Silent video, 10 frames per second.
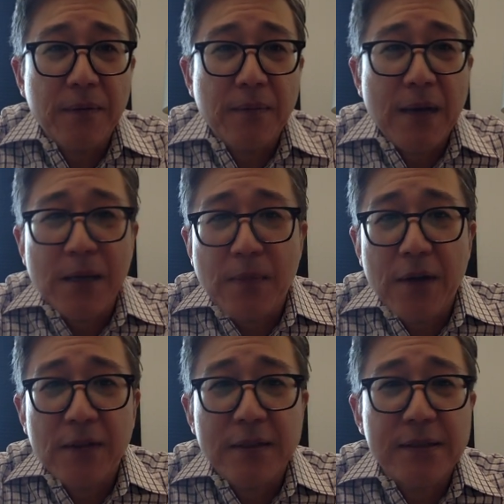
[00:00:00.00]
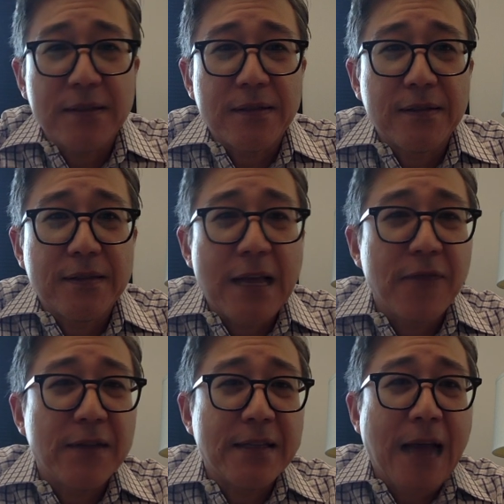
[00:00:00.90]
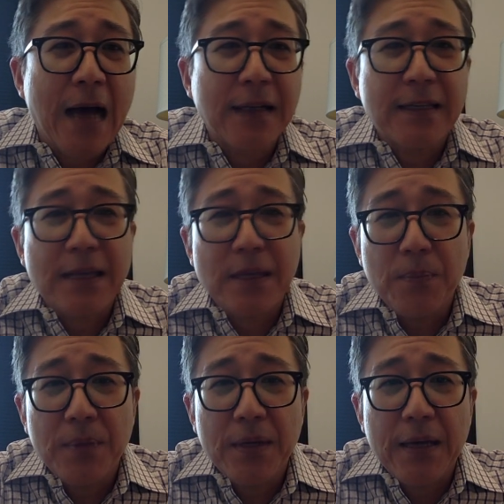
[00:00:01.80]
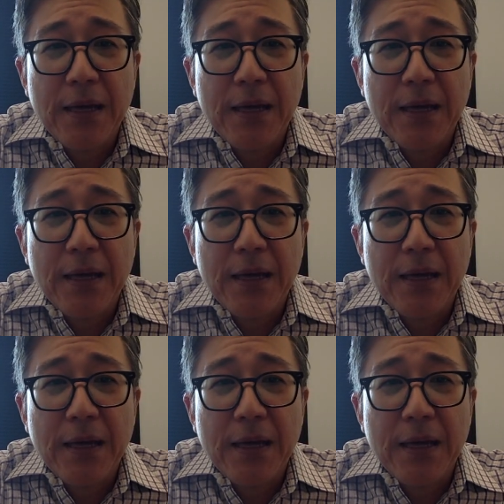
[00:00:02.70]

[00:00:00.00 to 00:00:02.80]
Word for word: My email is david.kim